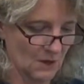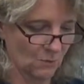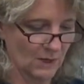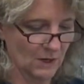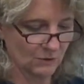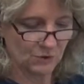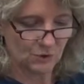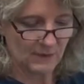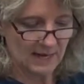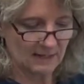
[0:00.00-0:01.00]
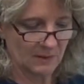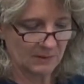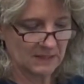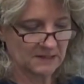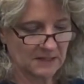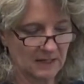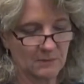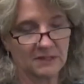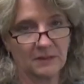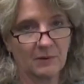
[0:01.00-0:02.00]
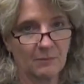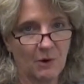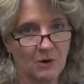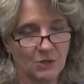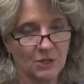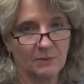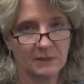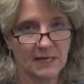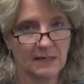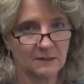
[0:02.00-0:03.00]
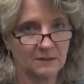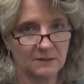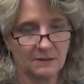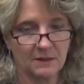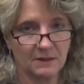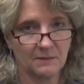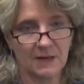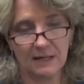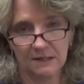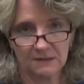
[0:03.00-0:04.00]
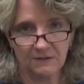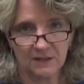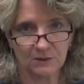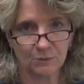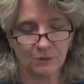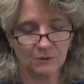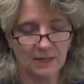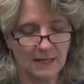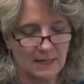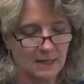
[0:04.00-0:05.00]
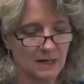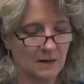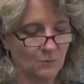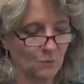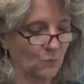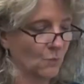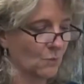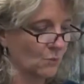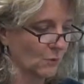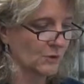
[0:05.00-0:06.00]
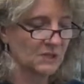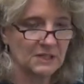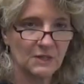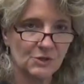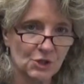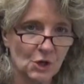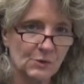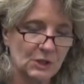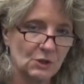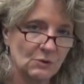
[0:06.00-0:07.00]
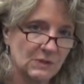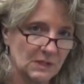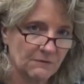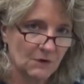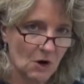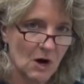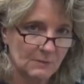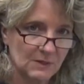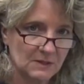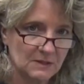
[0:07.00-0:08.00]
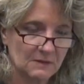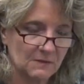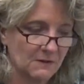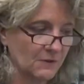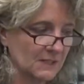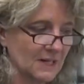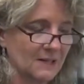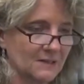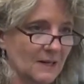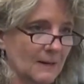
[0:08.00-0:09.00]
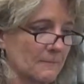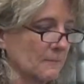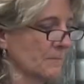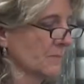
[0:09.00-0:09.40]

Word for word: We don't do that type of testing at Missing Pet Partnership, but that is uh, that is available. Um, we're just here showing you the different options of different testing